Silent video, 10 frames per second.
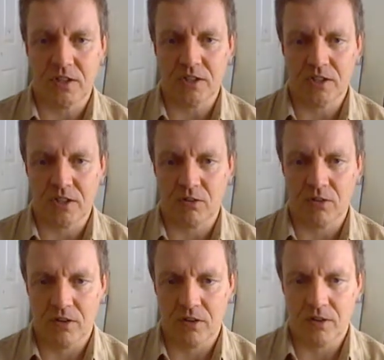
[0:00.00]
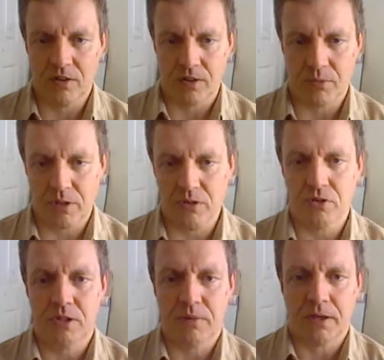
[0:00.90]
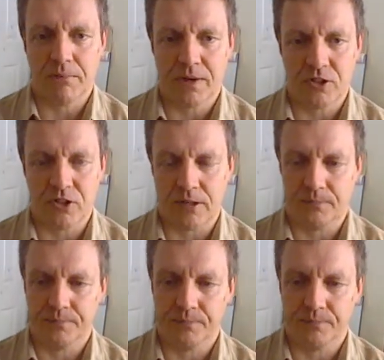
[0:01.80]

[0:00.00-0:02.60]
detail that we lose the big picture.